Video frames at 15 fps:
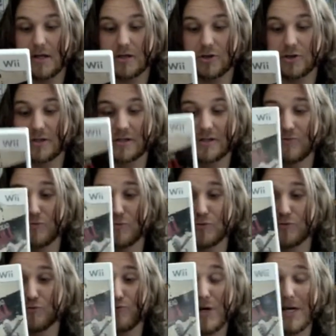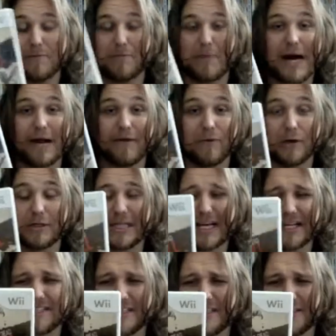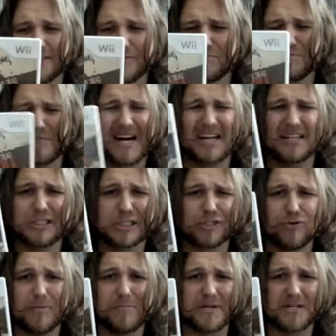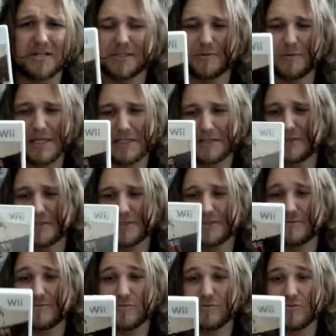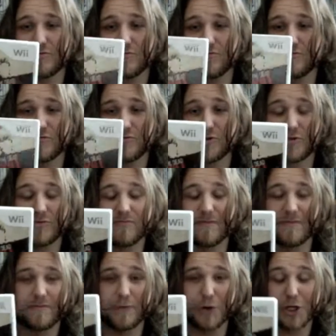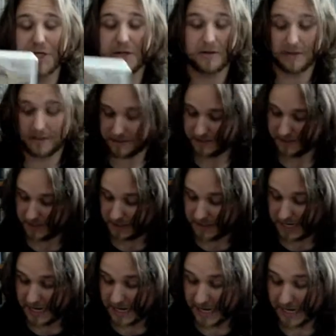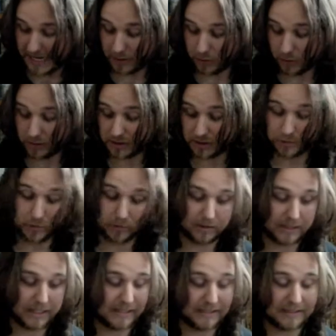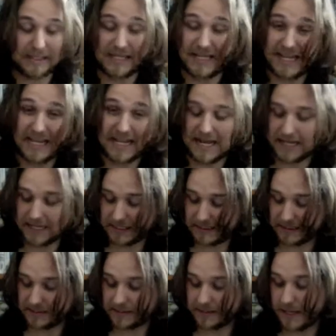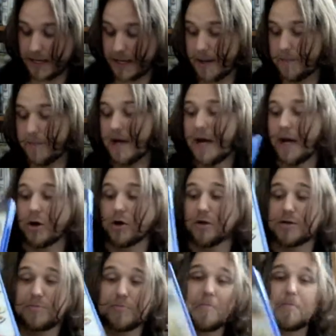Just really bad voice acting and bad scripting as well. It's just funny. And also in CX, I got